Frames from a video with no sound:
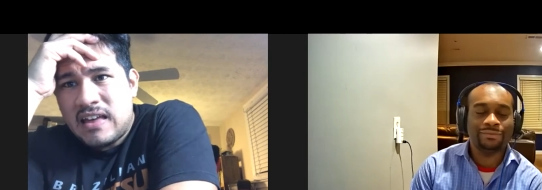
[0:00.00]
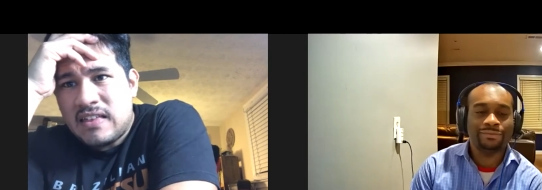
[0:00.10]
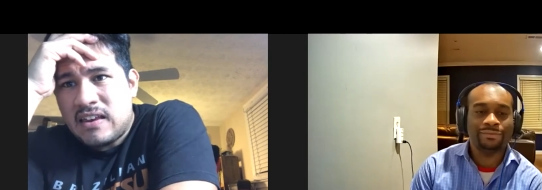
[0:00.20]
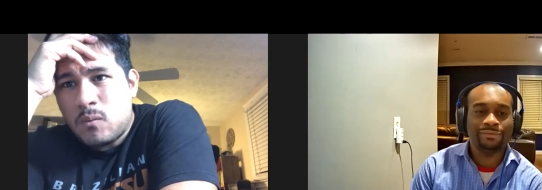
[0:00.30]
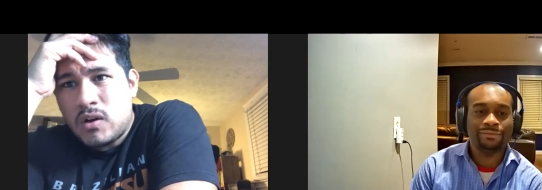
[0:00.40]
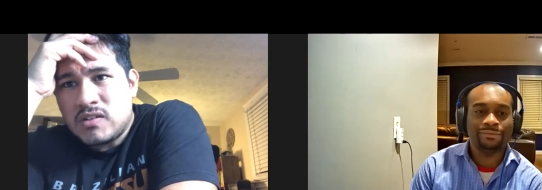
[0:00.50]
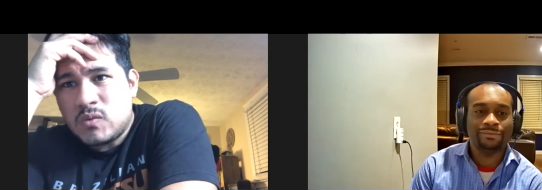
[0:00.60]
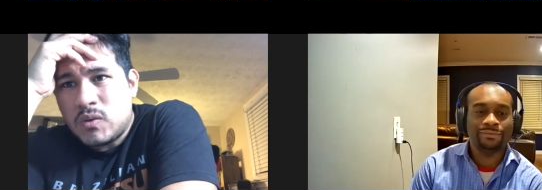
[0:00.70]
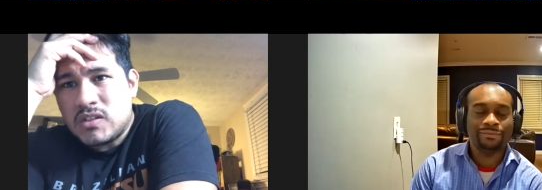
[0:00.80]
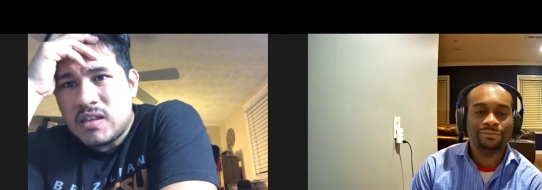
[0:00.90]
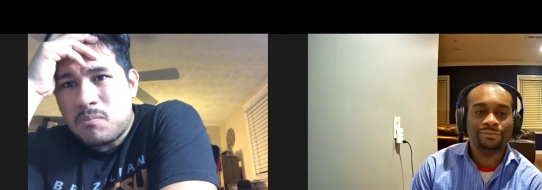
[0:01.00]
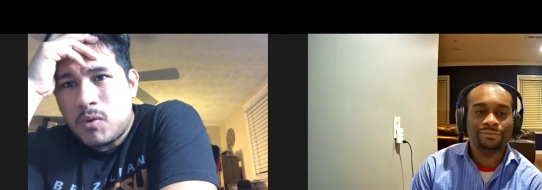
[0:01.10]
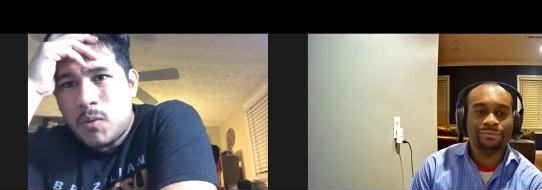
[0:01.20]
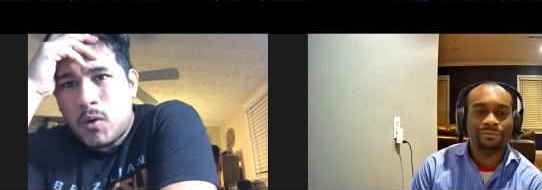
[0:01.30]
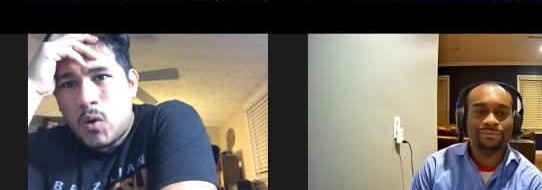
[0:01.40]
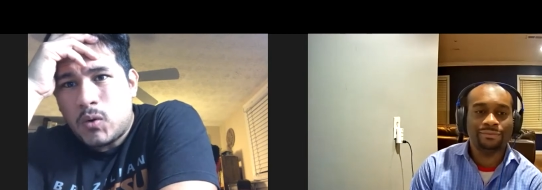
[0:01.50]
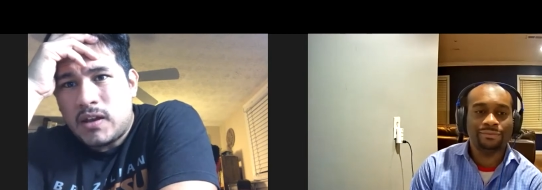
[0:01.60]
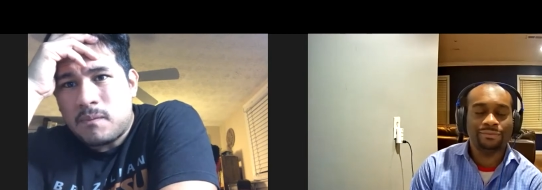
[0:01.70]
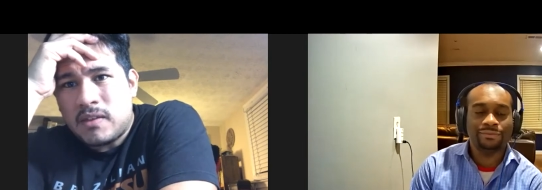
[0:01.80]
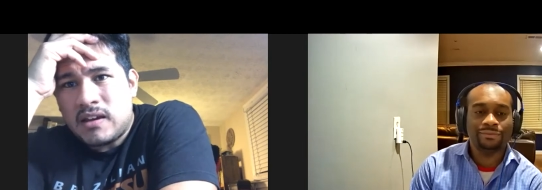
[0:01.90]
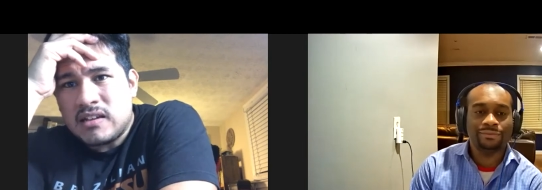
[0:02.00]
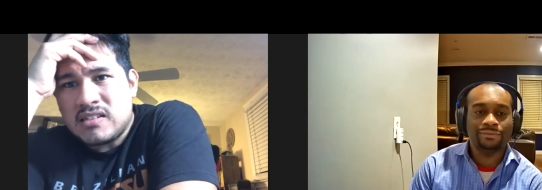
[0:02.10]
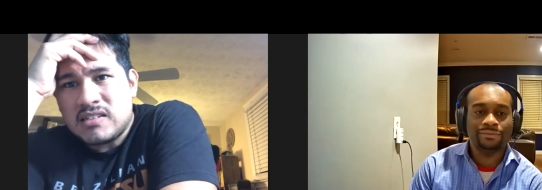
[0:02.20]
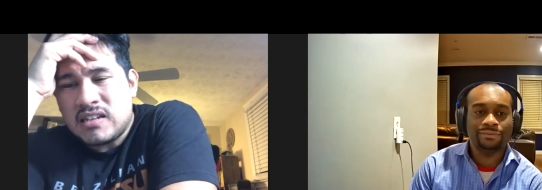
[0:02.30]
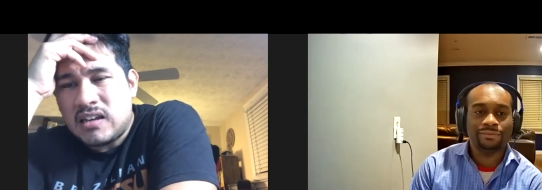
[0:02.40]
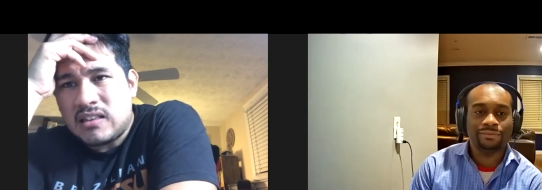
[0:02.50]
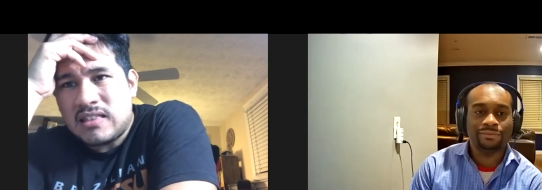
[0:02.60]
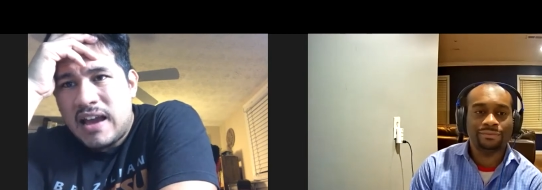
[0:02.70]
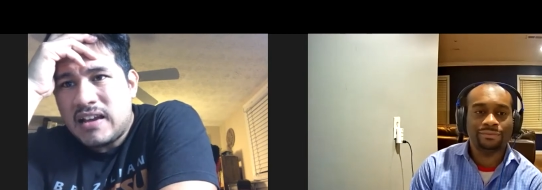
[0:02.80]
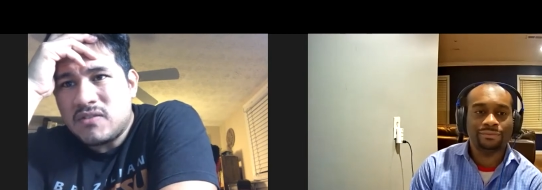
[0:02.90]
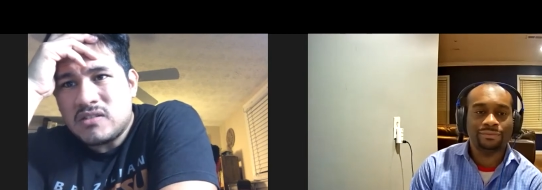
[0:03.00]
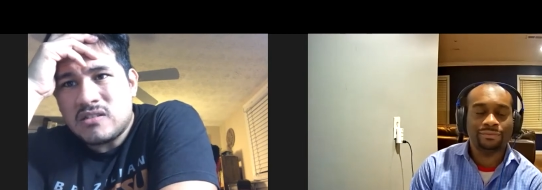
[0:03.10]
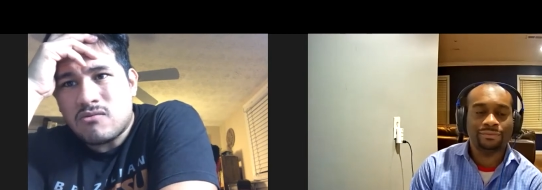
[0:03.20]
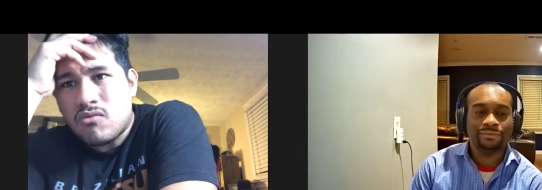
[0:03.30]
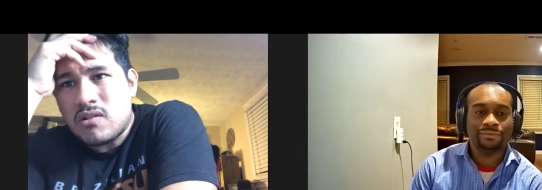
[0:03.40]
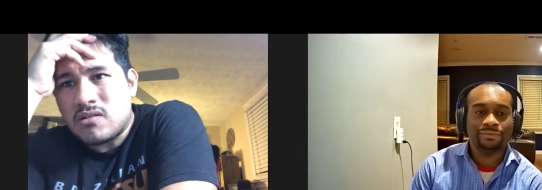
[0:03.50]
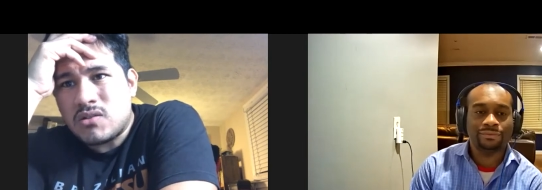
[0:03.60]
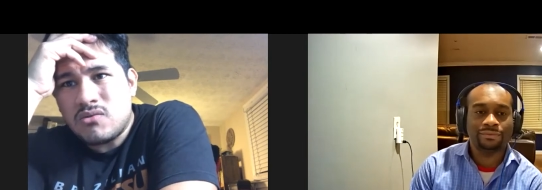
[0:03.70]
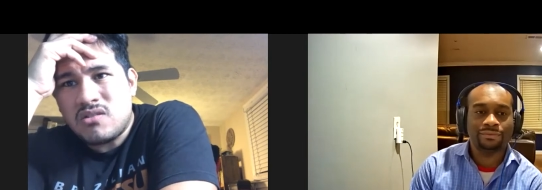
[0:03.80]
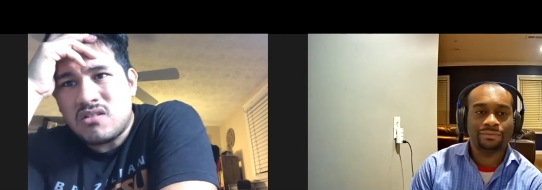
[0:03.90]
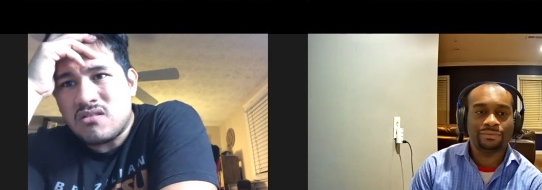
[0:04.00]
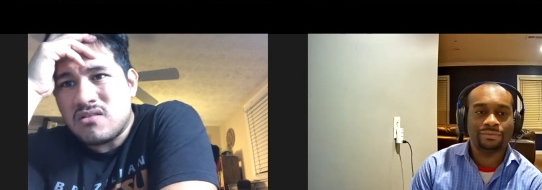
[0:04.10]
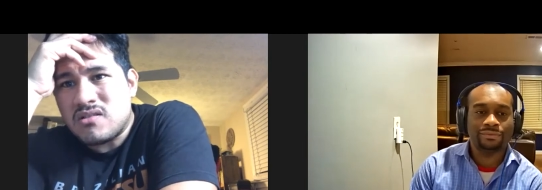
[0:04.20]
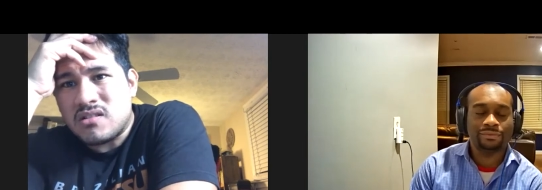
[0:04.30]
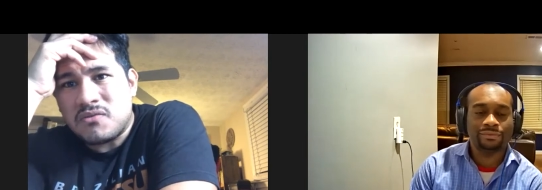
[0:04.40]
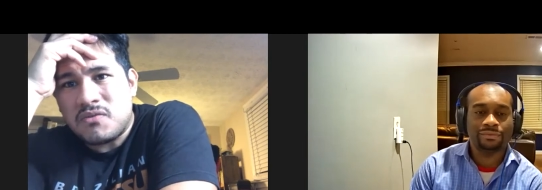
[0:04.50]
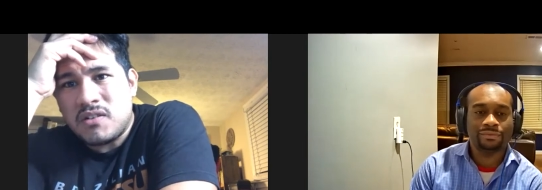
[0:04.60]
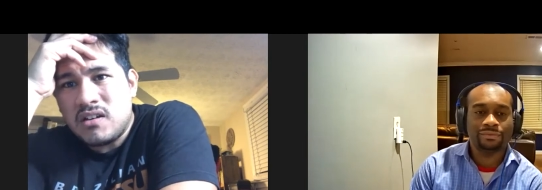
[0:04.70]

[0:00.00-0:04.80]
Speaker 1: and then once once they blow up the whole damn thing, it's just like that gives us three two years of